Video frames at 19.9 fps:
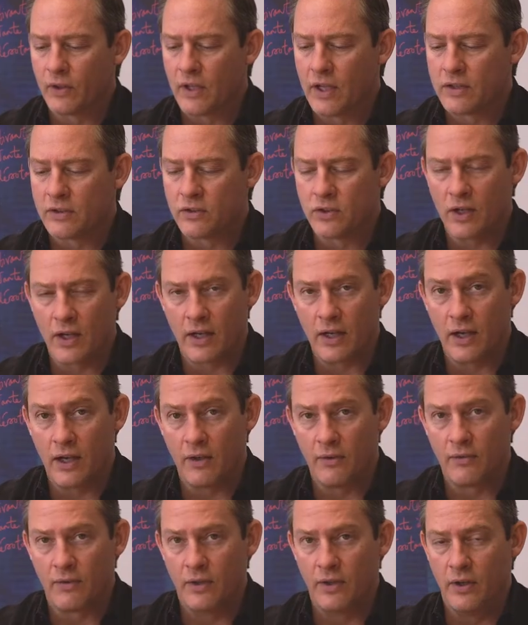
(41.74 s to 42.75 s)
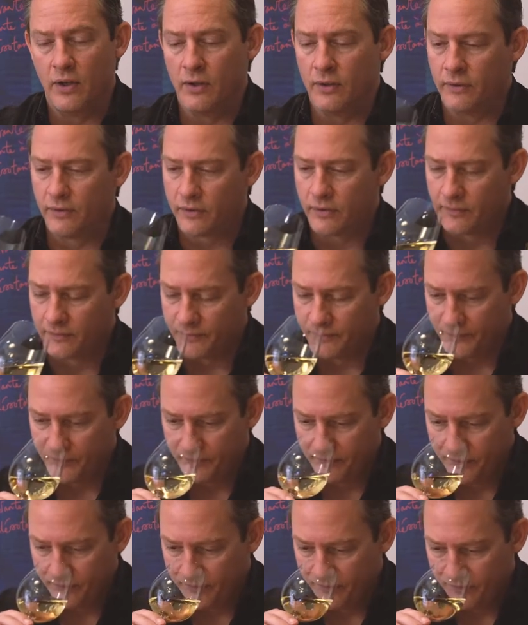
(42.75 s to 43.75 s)
Let's check out the nose.
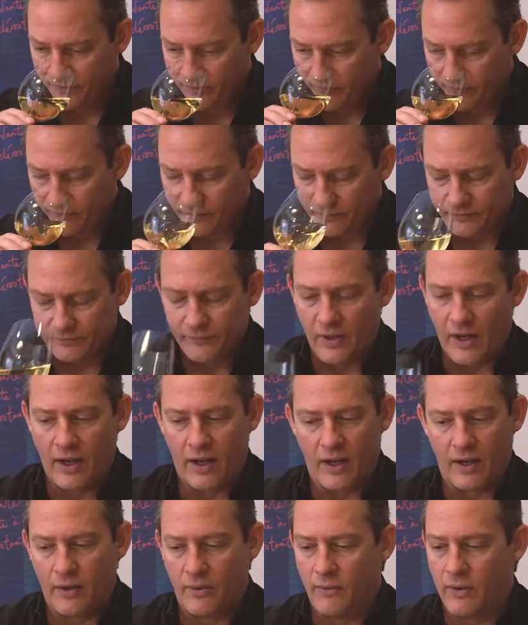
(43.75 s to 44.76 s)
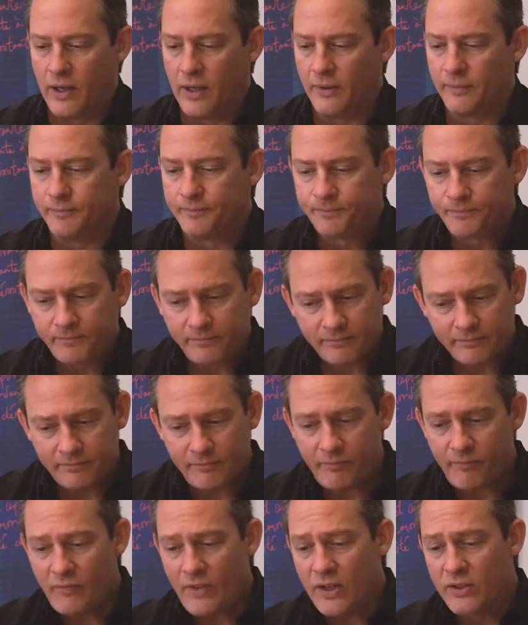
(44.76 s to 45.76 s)
Yeah, wow.
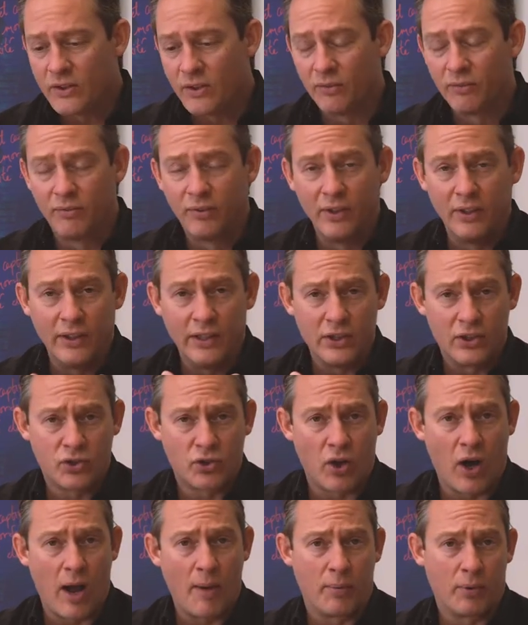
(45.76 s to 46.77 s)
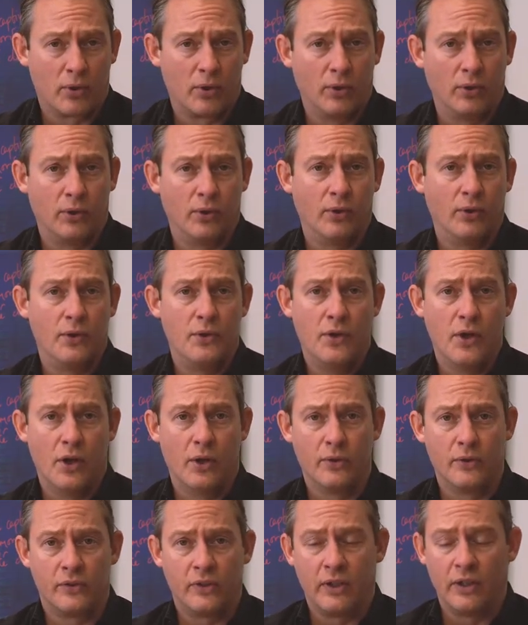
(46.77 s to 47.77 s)
So really tropical notes